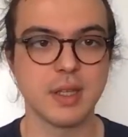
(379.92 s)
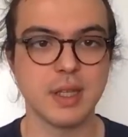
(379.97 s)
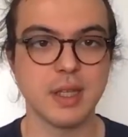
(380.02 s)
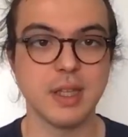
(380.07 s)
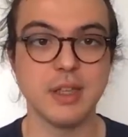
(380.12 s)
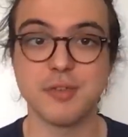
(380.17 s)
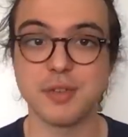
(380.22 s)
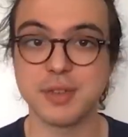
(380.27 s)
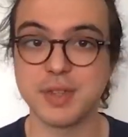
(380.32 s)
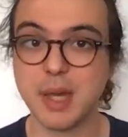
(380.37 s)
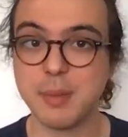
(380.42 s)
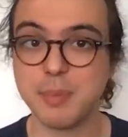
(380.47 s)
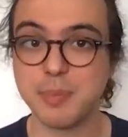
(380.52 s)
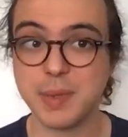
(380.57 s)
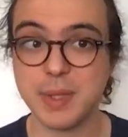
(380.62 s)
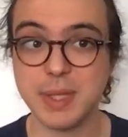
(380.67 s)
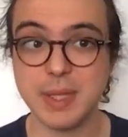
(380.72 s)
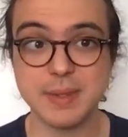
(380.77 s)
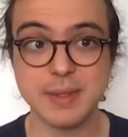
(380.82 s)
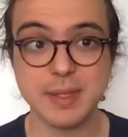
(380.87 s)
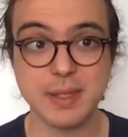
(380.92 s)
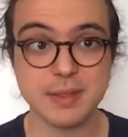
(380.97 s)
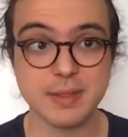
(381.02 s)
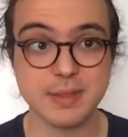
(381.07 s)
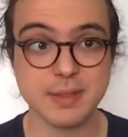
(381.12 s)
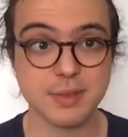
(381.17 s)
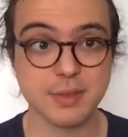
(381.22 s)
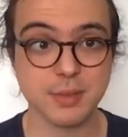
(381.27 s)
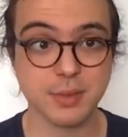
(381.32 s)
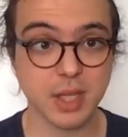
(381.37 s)
If an app
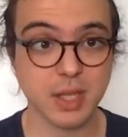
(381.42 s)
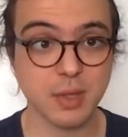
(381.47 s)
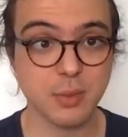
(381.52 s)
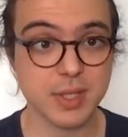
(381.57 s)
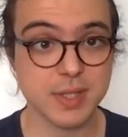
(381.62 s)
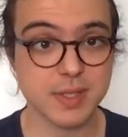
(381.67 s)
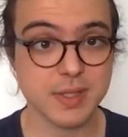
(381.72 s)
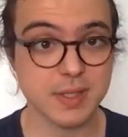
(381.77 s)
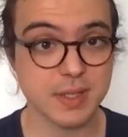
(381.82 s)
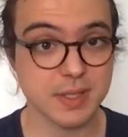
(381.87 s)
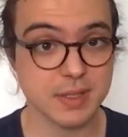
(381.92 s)
intends to request